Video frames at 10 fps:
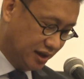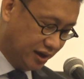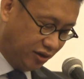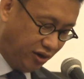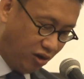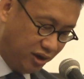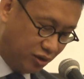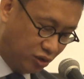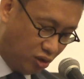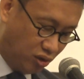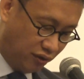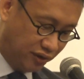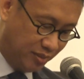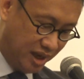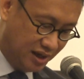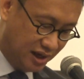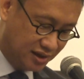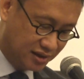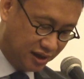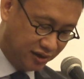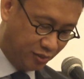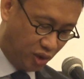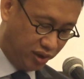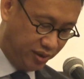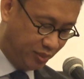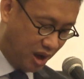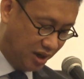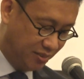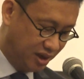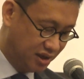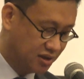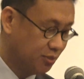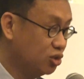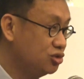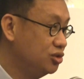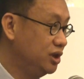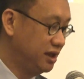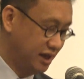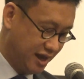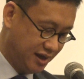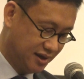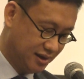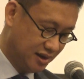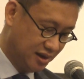Taking on the role of the main legislative body, Parliament is supposed to enact,